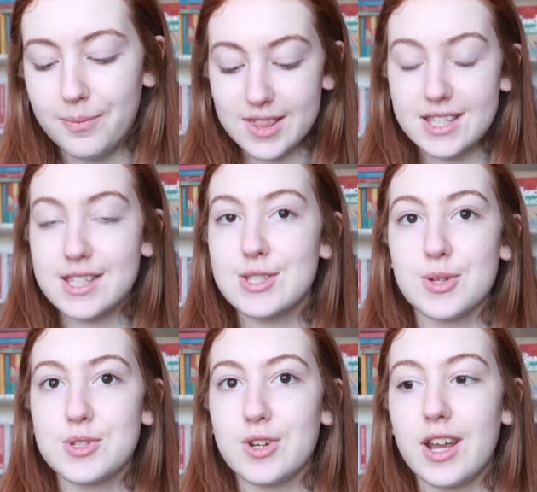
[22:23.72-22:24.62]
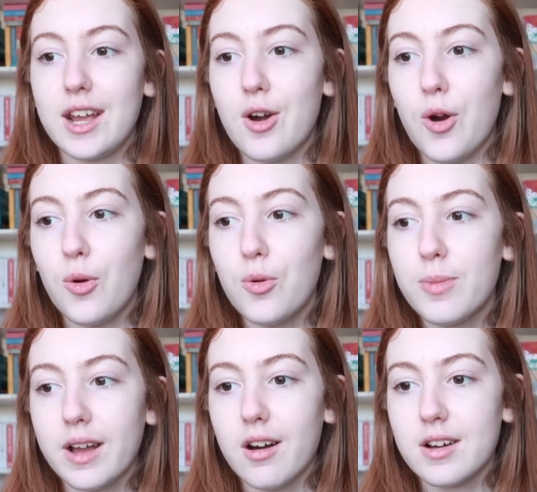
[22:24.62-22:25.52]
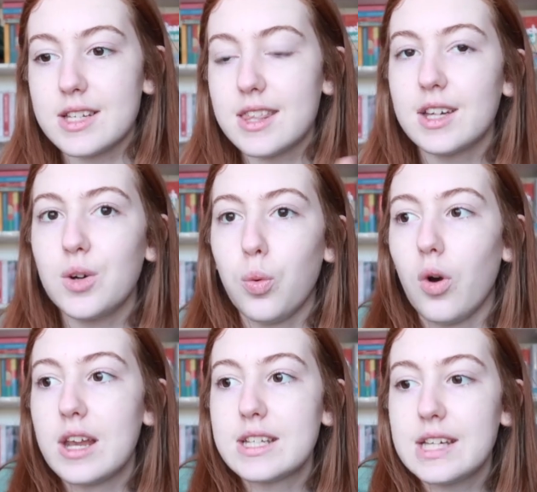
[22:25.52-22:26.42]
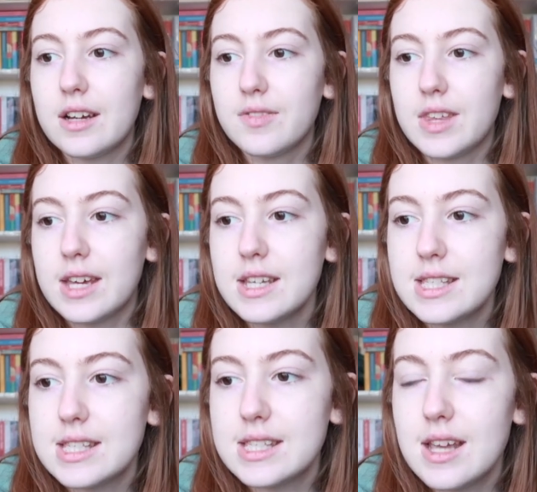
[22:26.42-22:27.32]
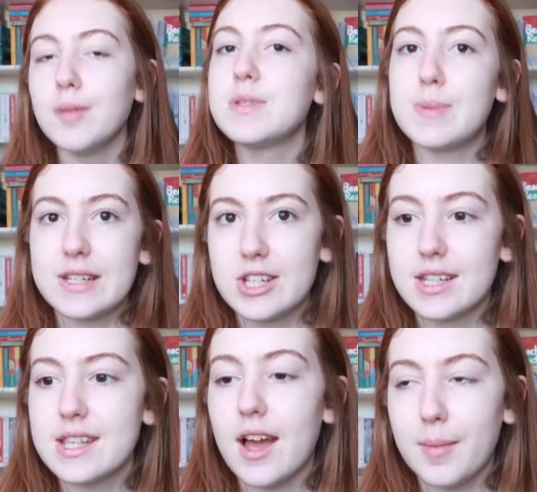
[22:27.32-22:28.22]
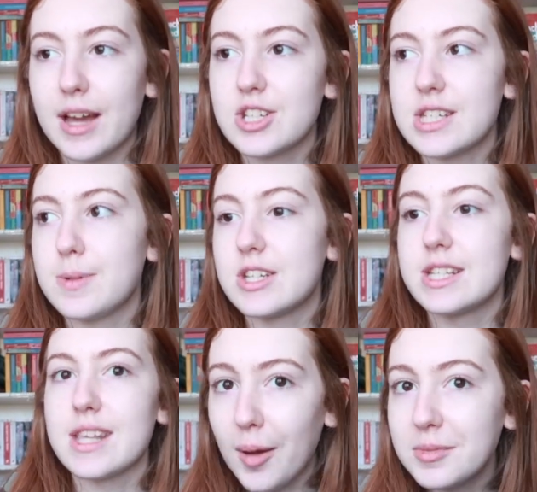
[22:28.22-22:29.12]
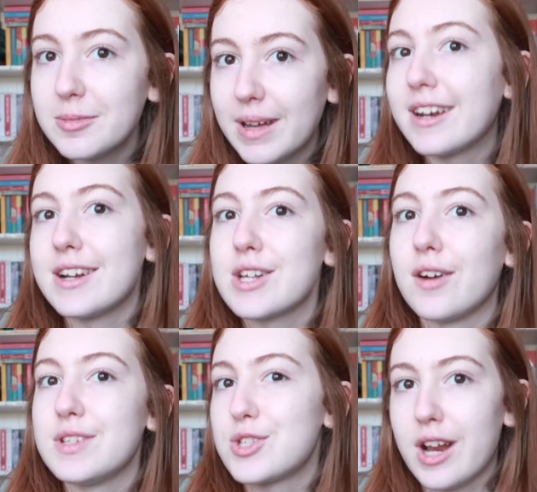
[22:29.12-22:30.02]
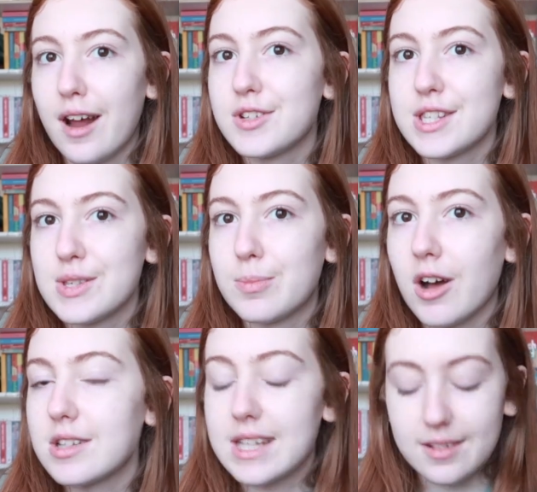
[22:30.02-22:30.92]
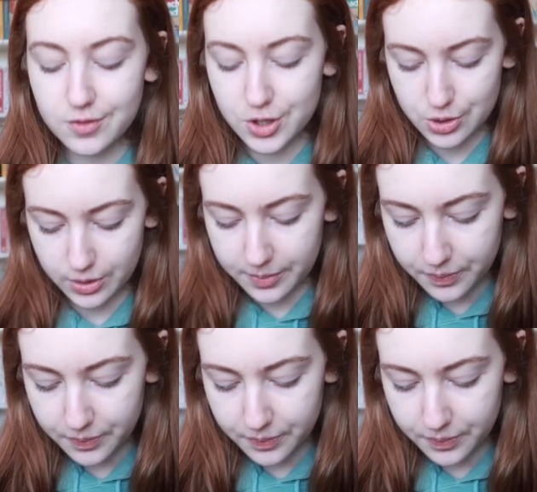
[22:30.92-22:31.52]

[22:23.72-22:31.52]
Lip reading: This is so stunning. Oh my god, the quality of this, I'm speechless. I'm actually speechless. I'm gonna make a nice coffee straight after this unboxing, for sure.